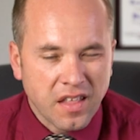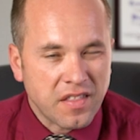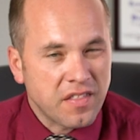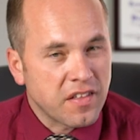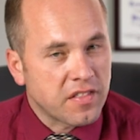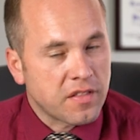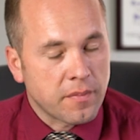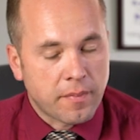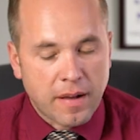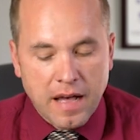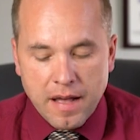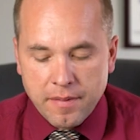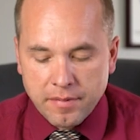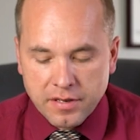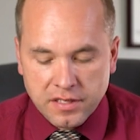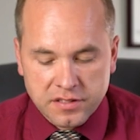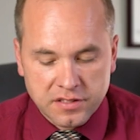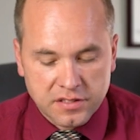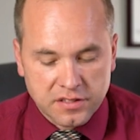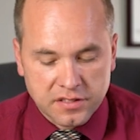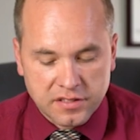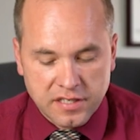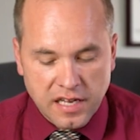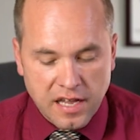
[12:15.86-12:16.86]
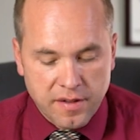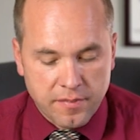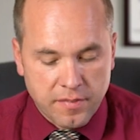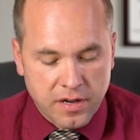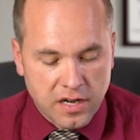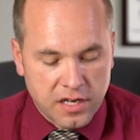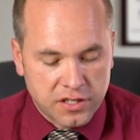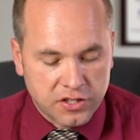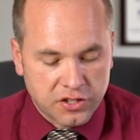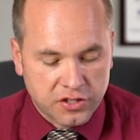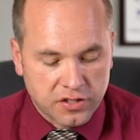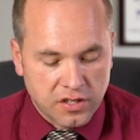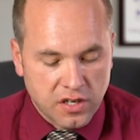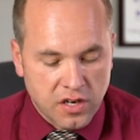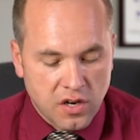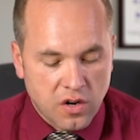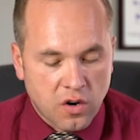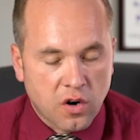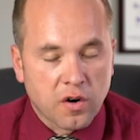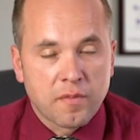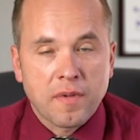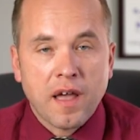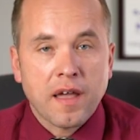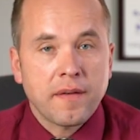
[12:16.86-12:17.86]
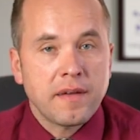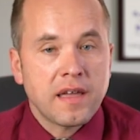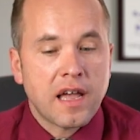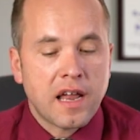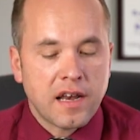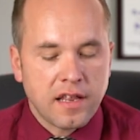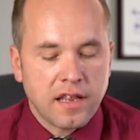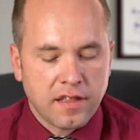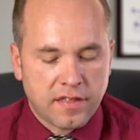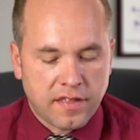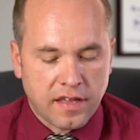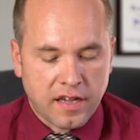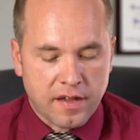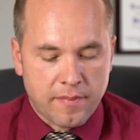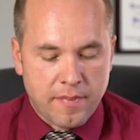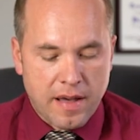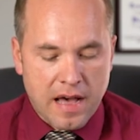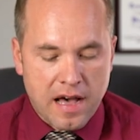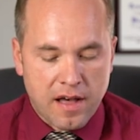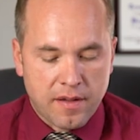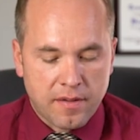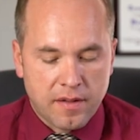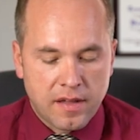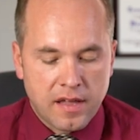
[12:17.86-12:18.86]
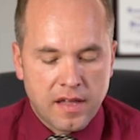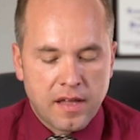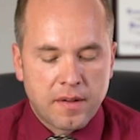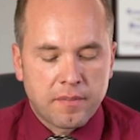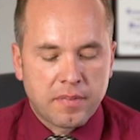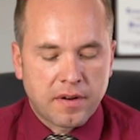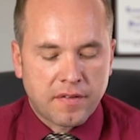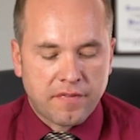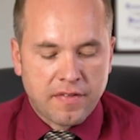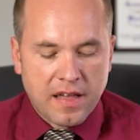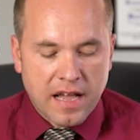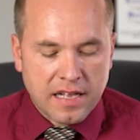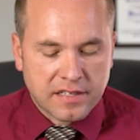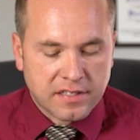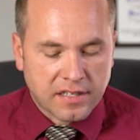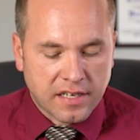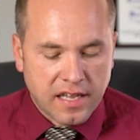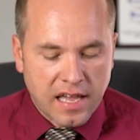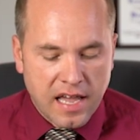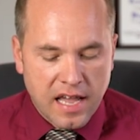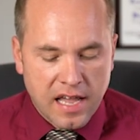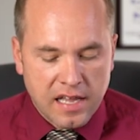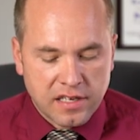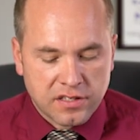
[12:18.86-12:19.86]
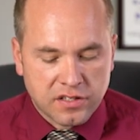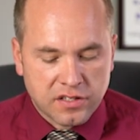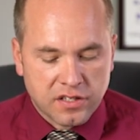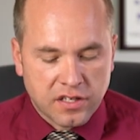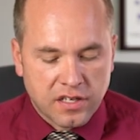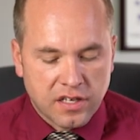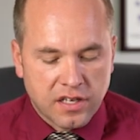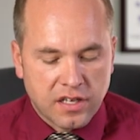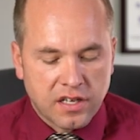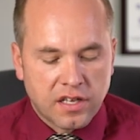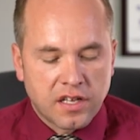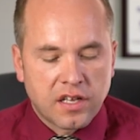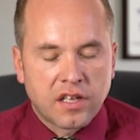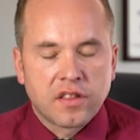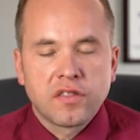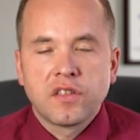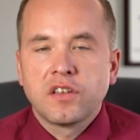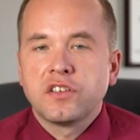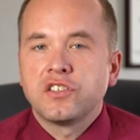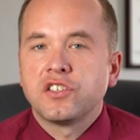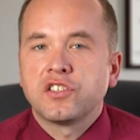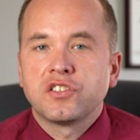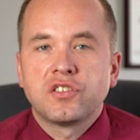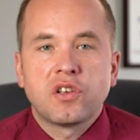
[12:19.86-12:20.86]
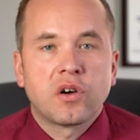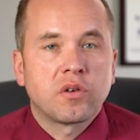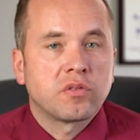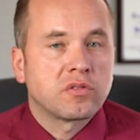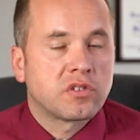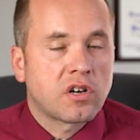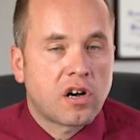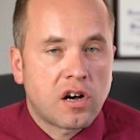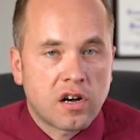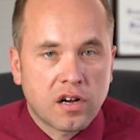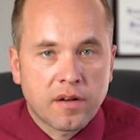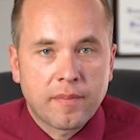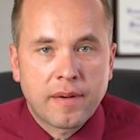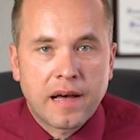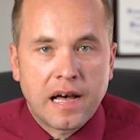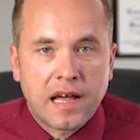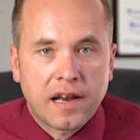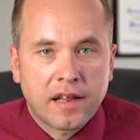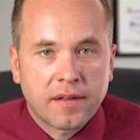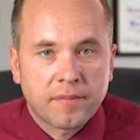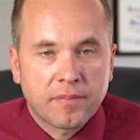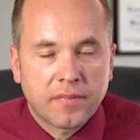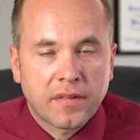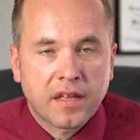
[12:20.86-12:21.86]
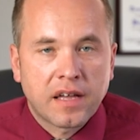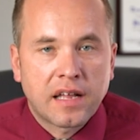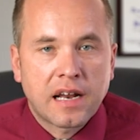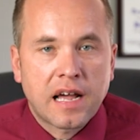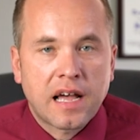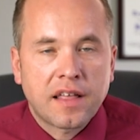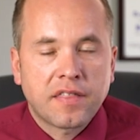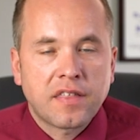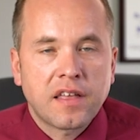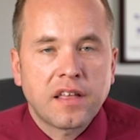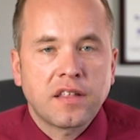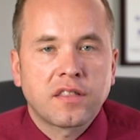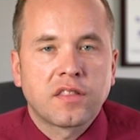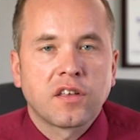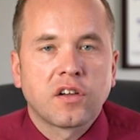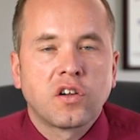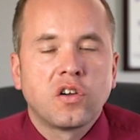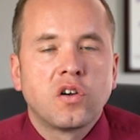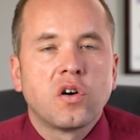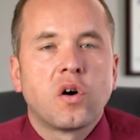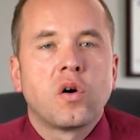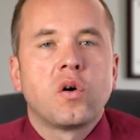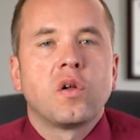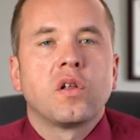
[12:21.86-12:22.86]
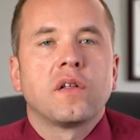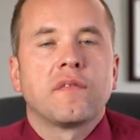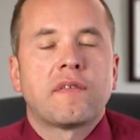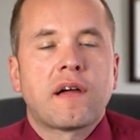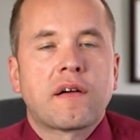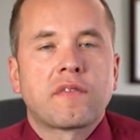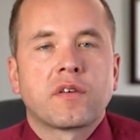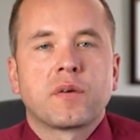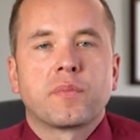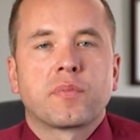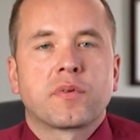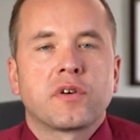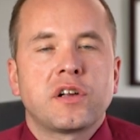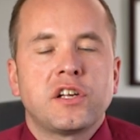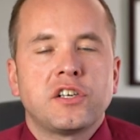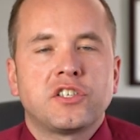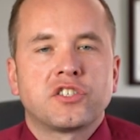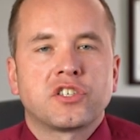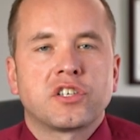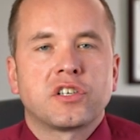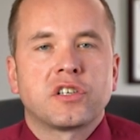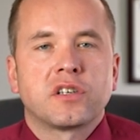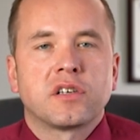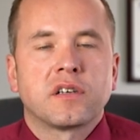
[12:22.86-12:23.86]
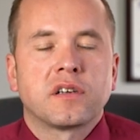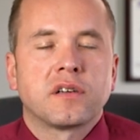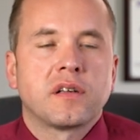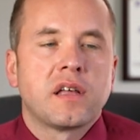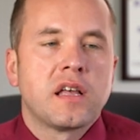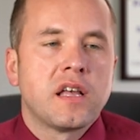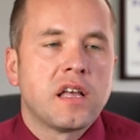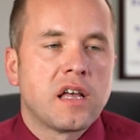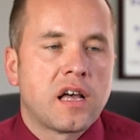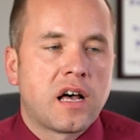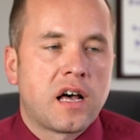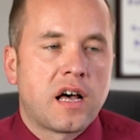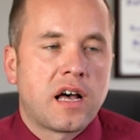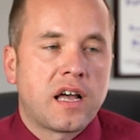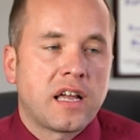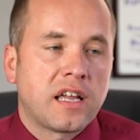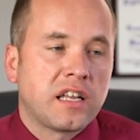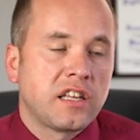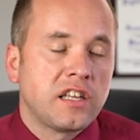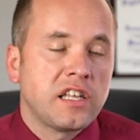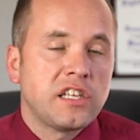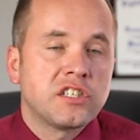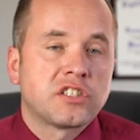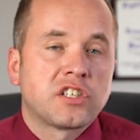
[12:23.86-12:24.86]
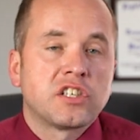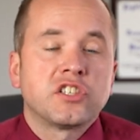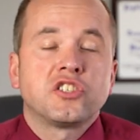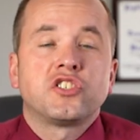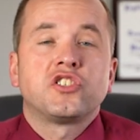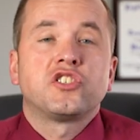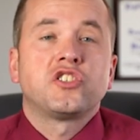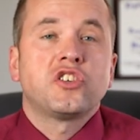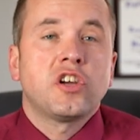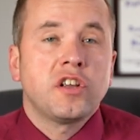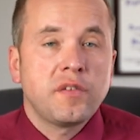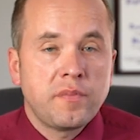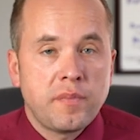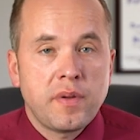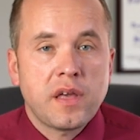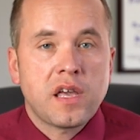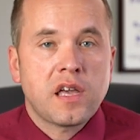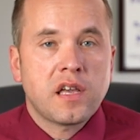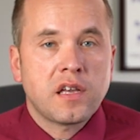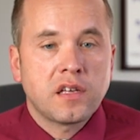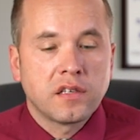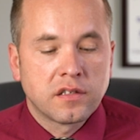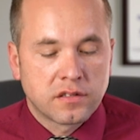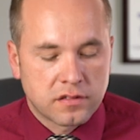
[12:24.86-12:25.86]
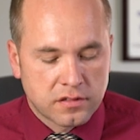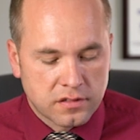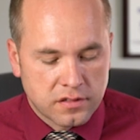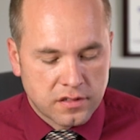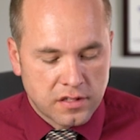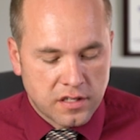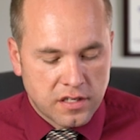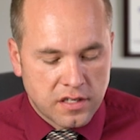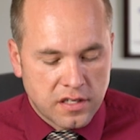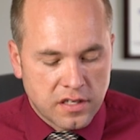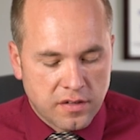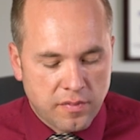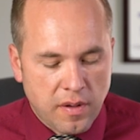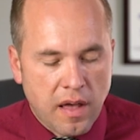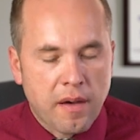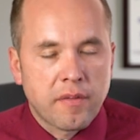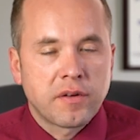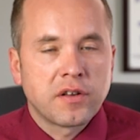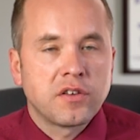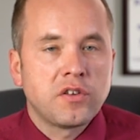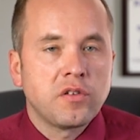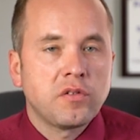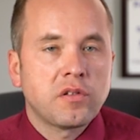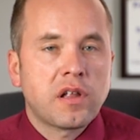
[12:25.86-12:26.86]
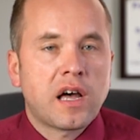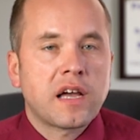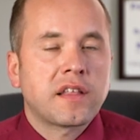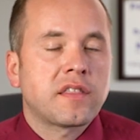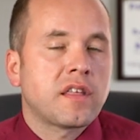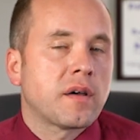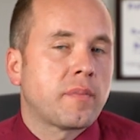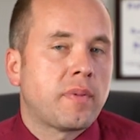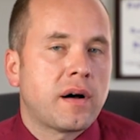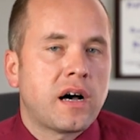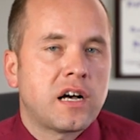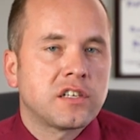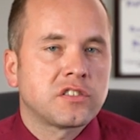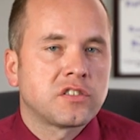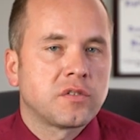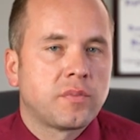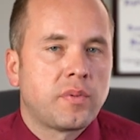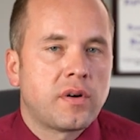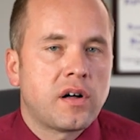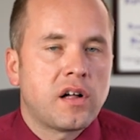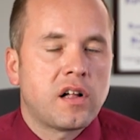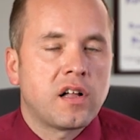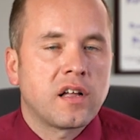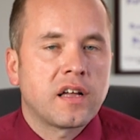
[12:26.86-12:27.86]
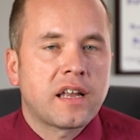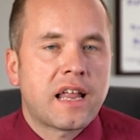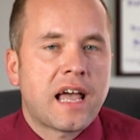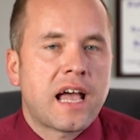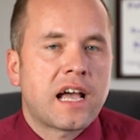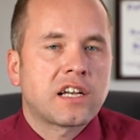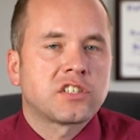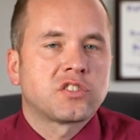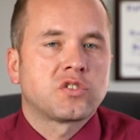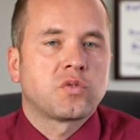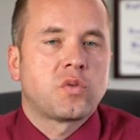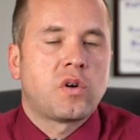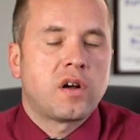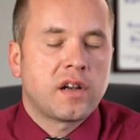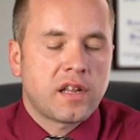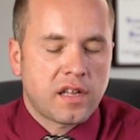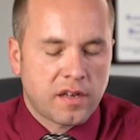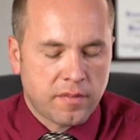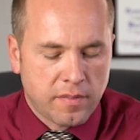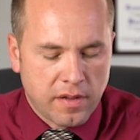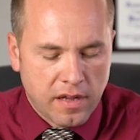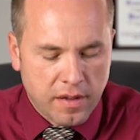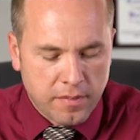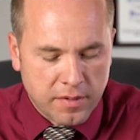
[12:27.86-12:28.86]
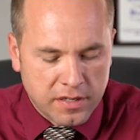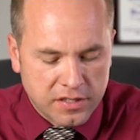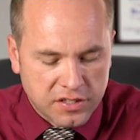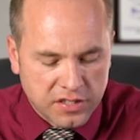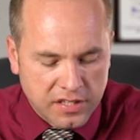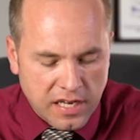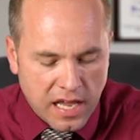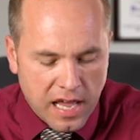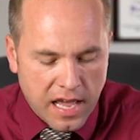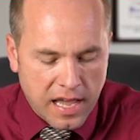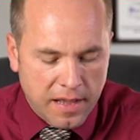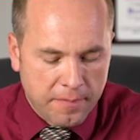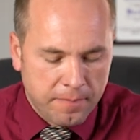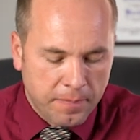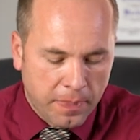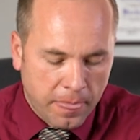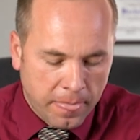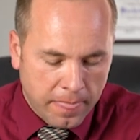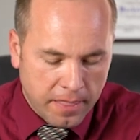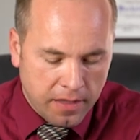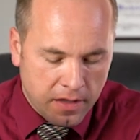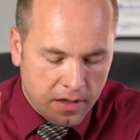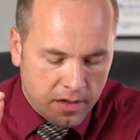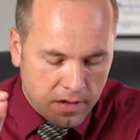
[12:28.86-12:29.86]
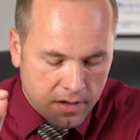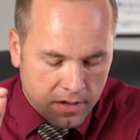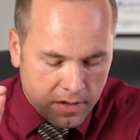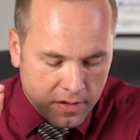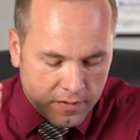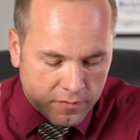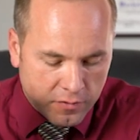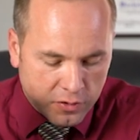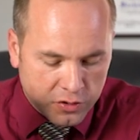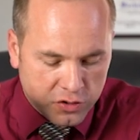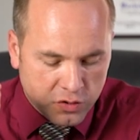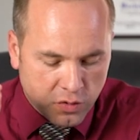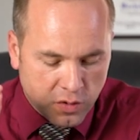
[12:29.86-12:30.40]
that the Bible doesn't say much, or maybe anything about, but if that's the case, then just don't talk about it. And I think the goal of every preacher, at least it should be, to be able to do like the Apostle Paul in Acts 20 and be able to say, verse